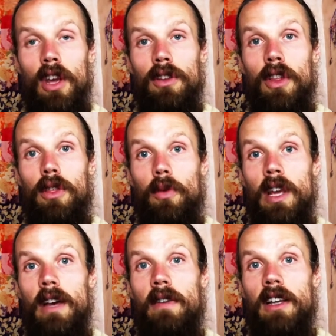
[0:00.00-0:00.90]
The three
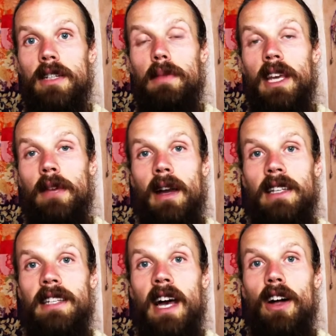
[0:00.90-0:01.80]
of us being
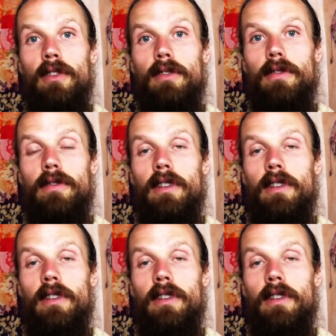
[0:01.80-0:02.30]
myself